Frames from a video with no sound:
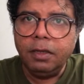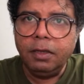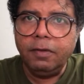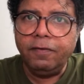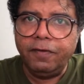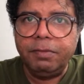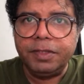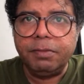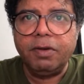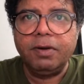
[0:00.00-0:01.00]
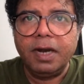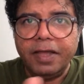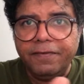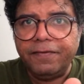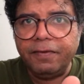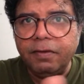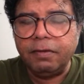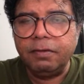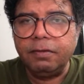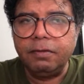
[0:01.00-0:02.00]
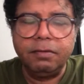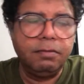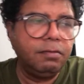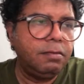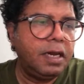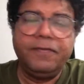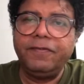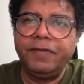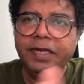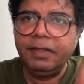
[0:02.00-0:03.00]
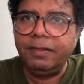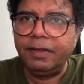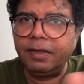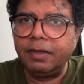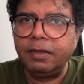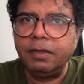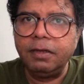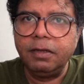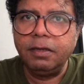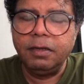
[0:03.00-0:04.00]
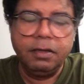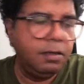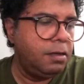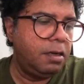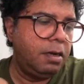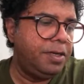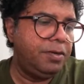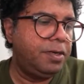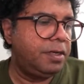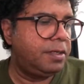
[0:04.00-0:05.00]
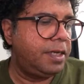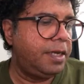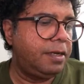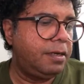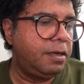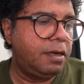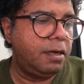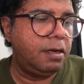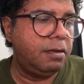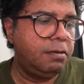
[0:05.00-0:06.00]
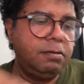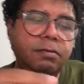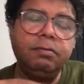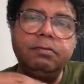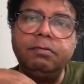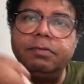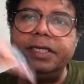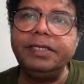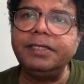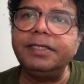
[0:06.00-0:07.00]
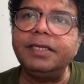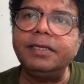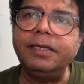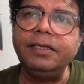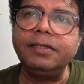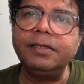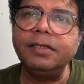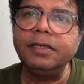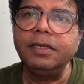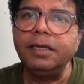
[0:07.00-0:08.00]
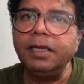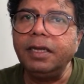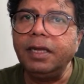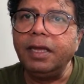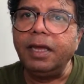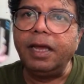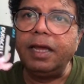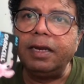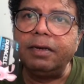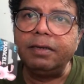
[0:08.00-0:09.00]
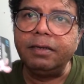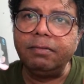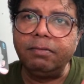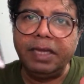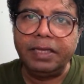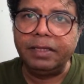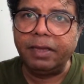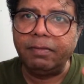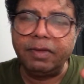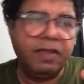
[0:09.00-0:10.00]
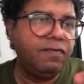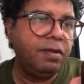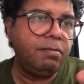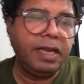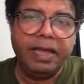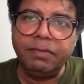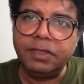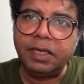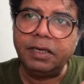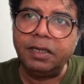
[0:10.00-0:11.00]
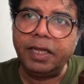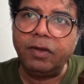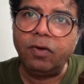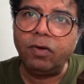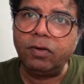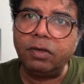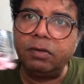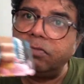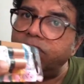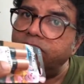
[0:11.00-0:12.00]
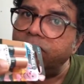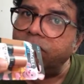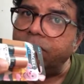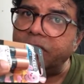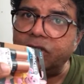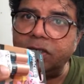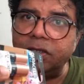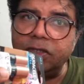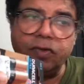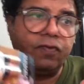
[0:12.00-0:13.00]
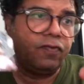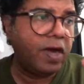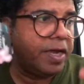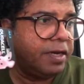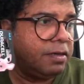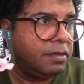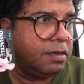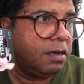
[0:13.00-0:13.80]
Film is about life of anything. I mean, you can take this and this and give them names, and they go on a mission to find